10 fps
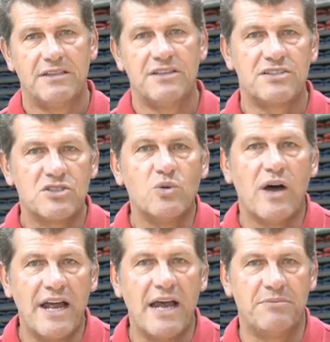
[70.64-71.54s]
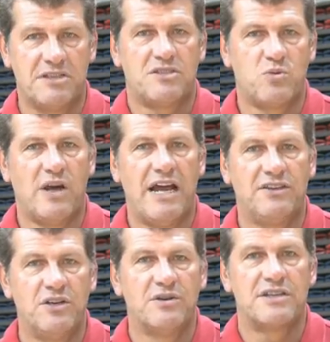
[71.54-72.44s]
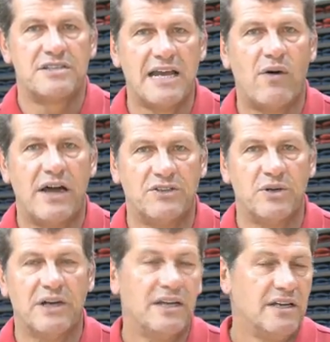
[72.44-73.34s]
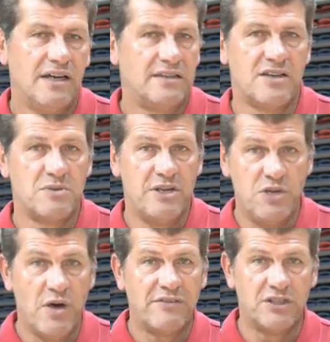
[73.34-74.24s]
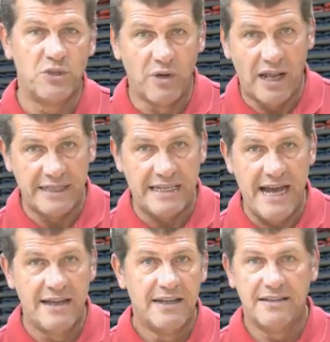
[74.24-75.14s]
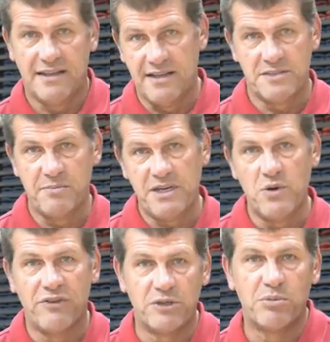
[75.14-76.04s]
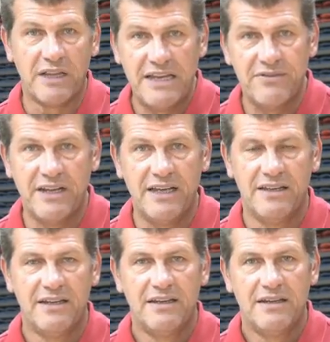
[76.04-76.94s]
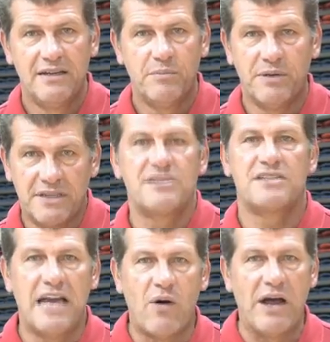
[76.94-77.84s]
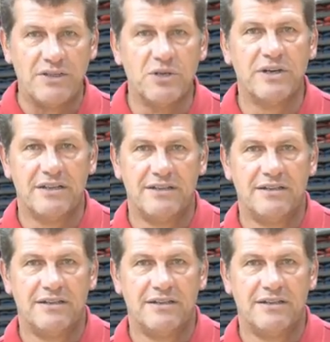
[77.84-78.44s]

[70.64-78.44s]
this is who I am, this is what I do, and this is how I do it. That doesn't mean you have to do it like that. That doesn't mean you have to believe in it, but this is how I do it.